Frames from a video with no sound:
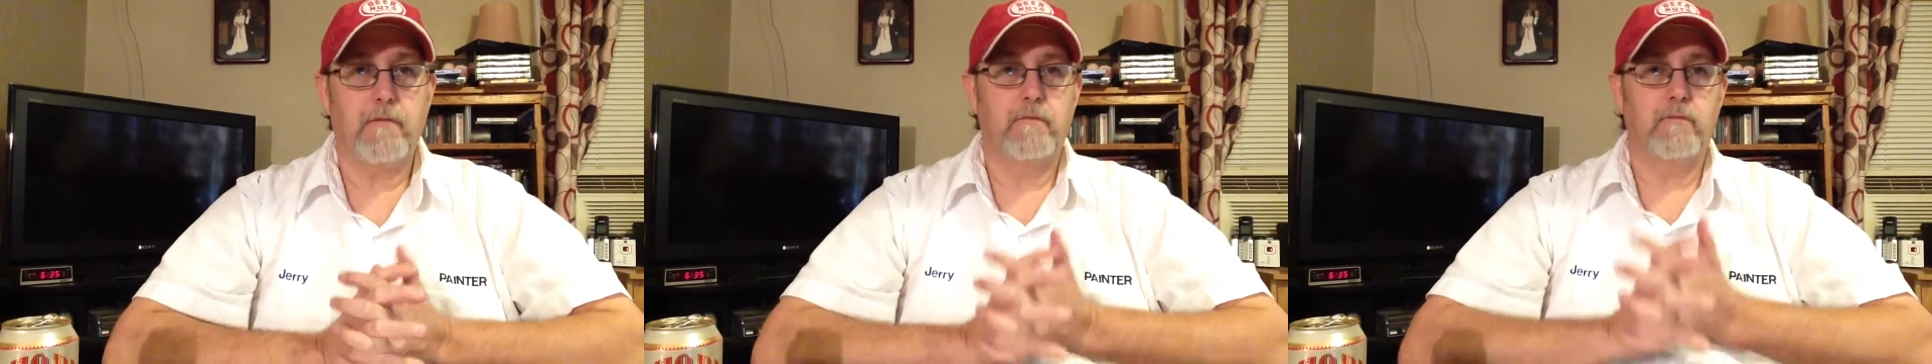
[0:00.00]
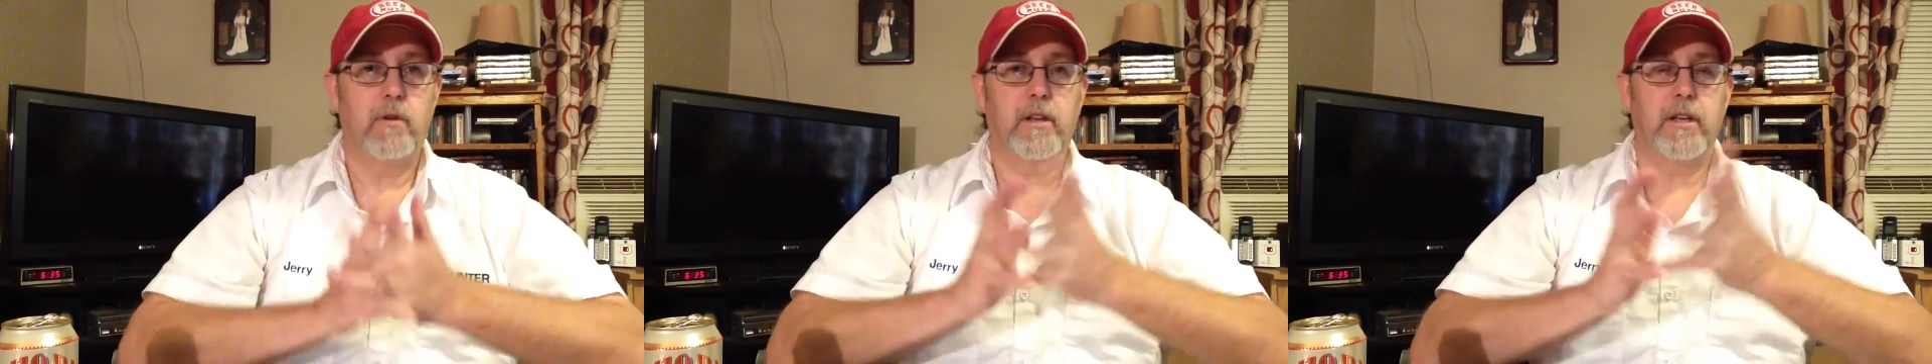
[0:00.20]

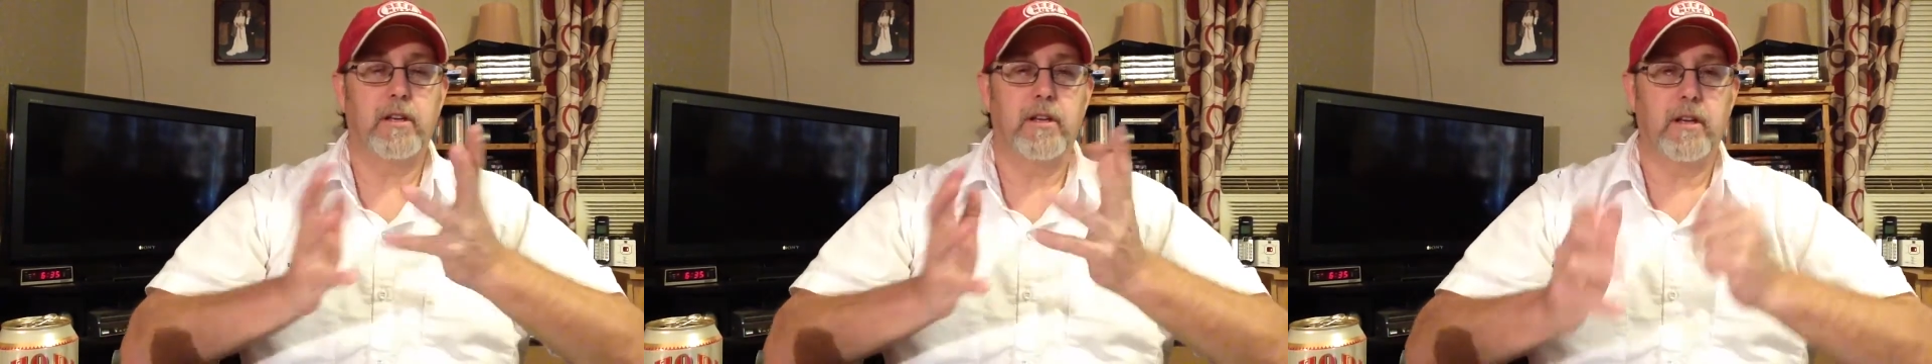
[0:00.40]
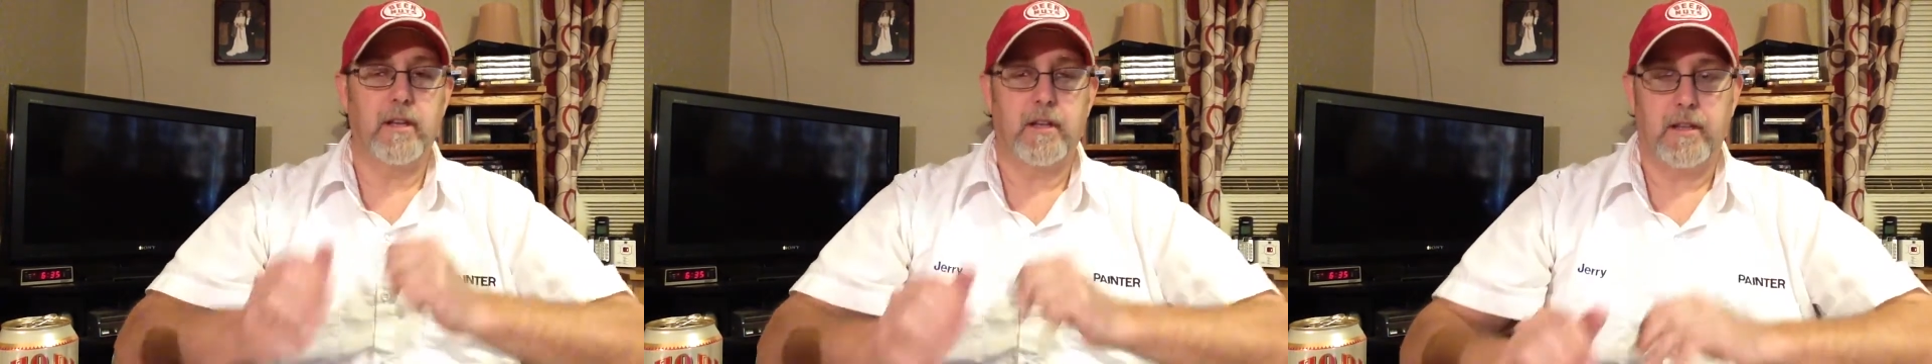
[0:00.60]
really
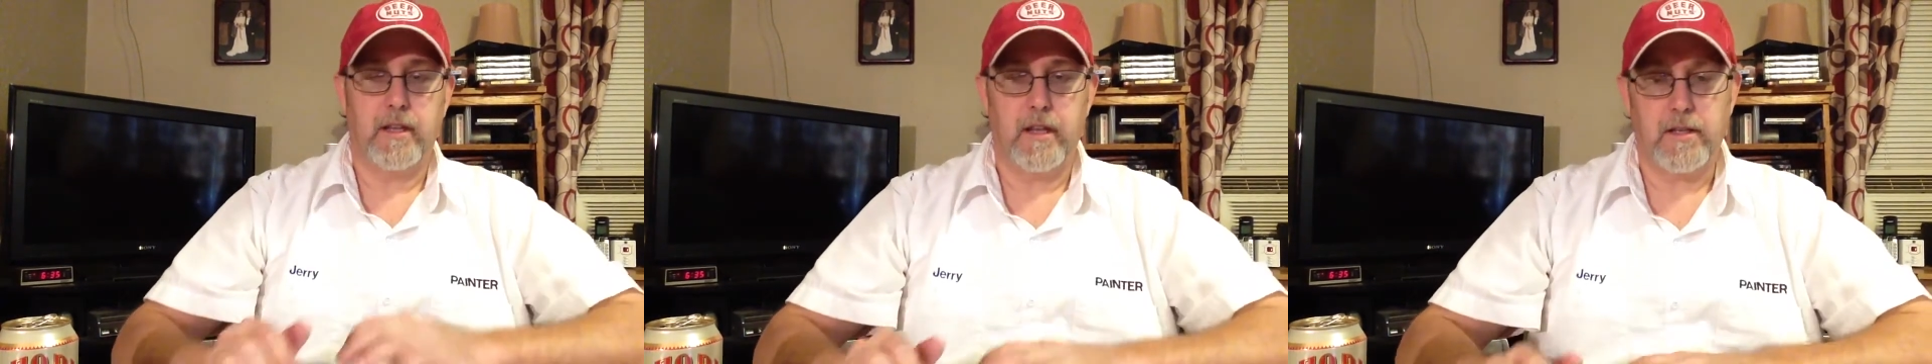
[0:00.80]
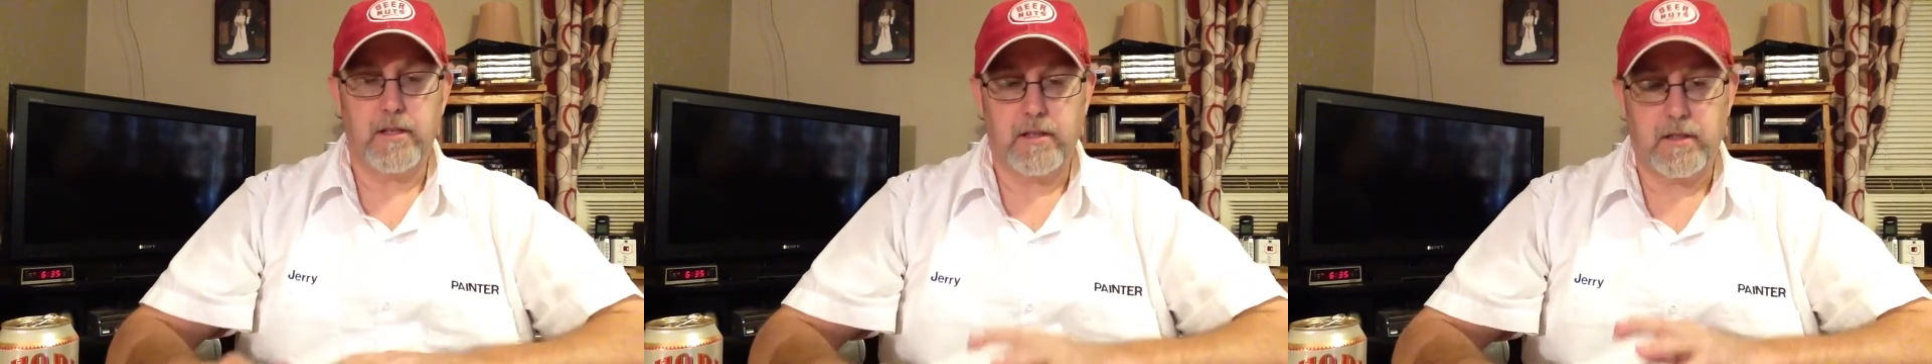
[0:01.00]
good at
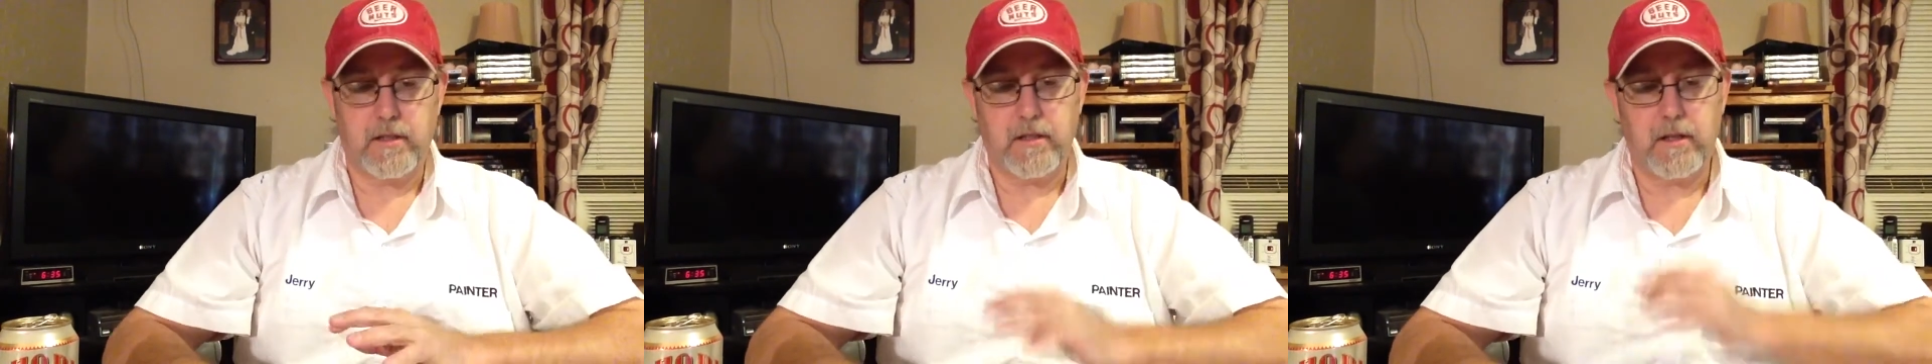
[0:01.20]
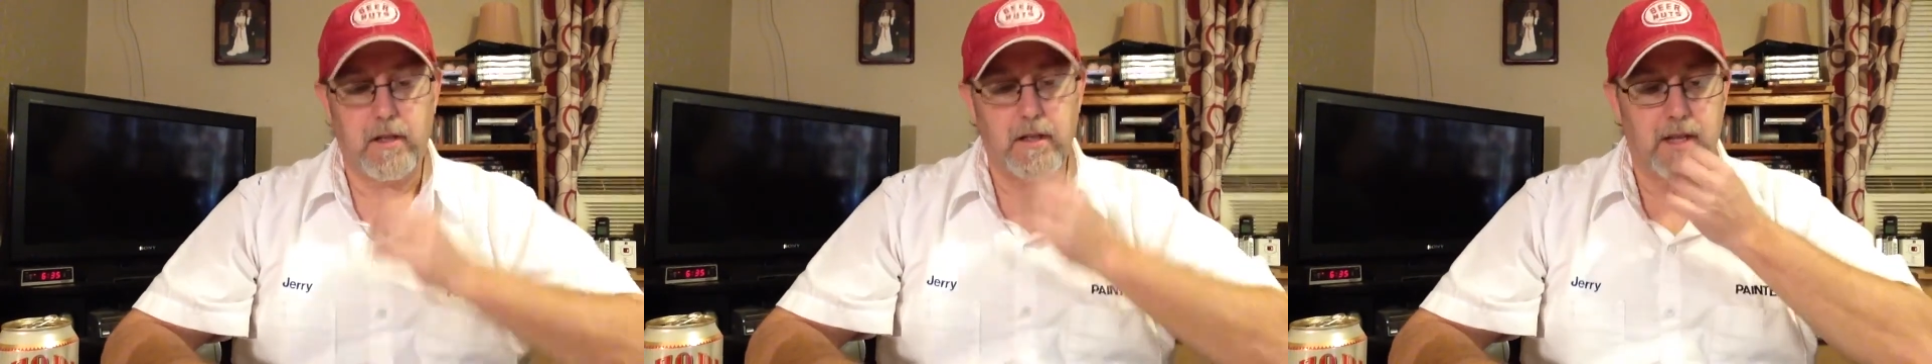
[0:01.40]

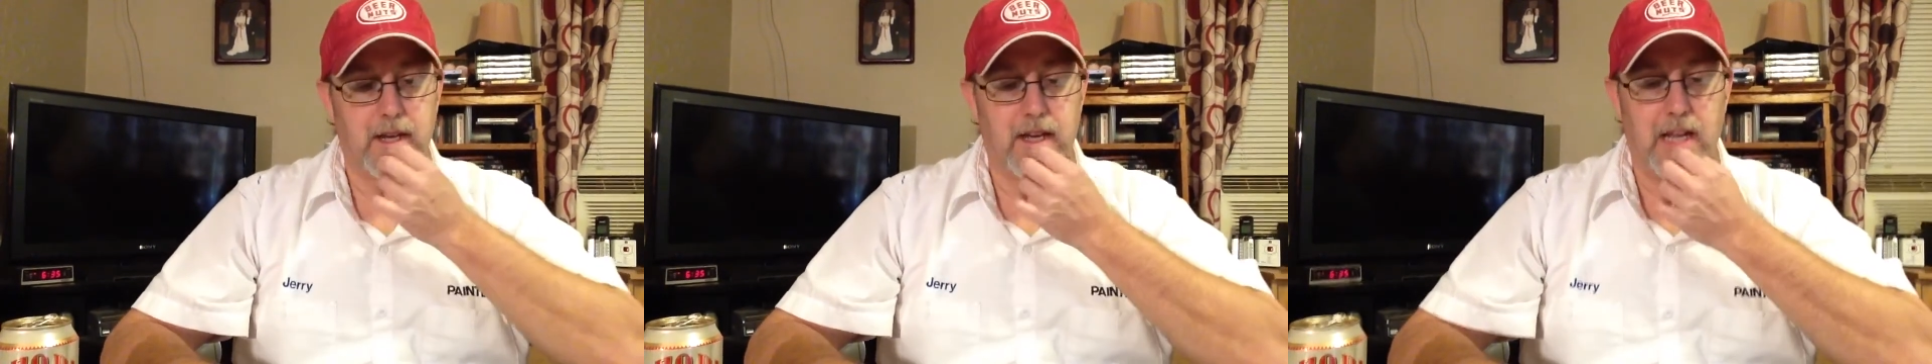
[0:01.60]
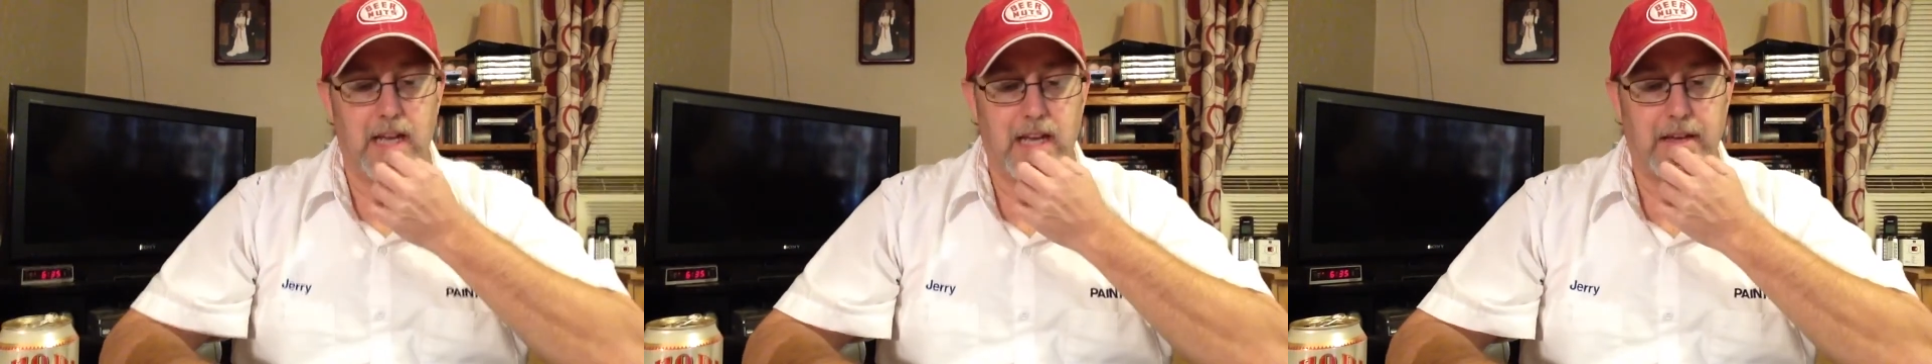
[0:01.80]
this,
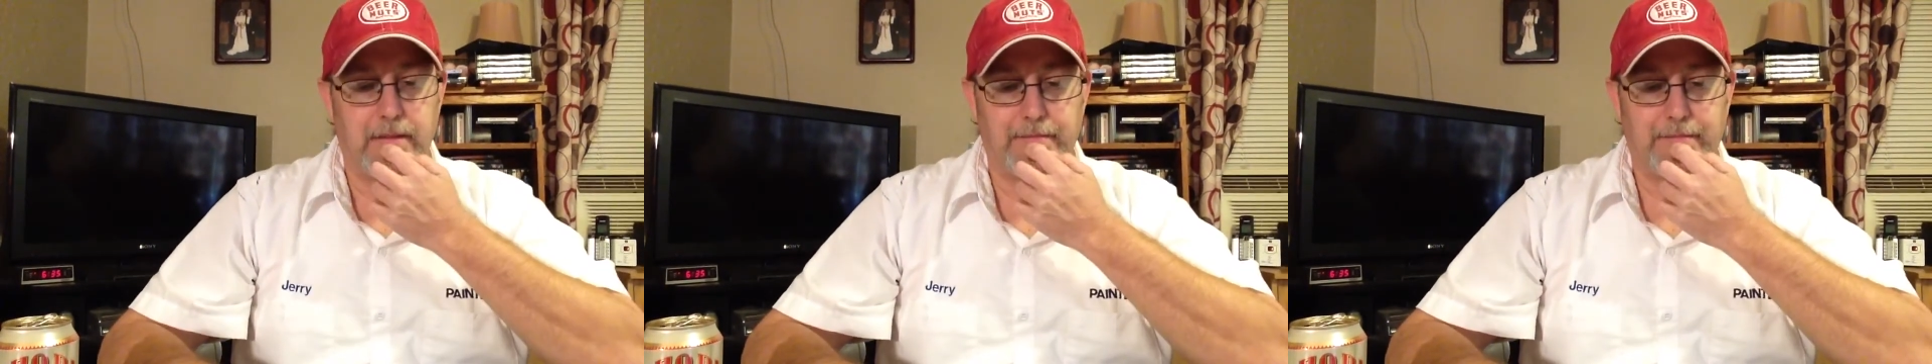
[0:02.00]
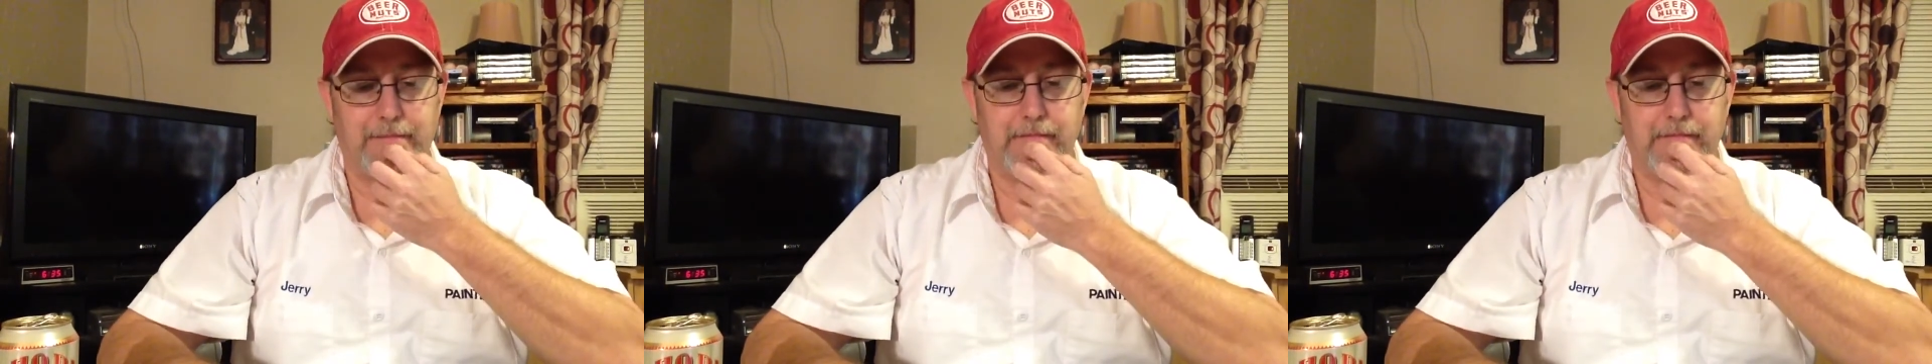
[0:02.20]
uh,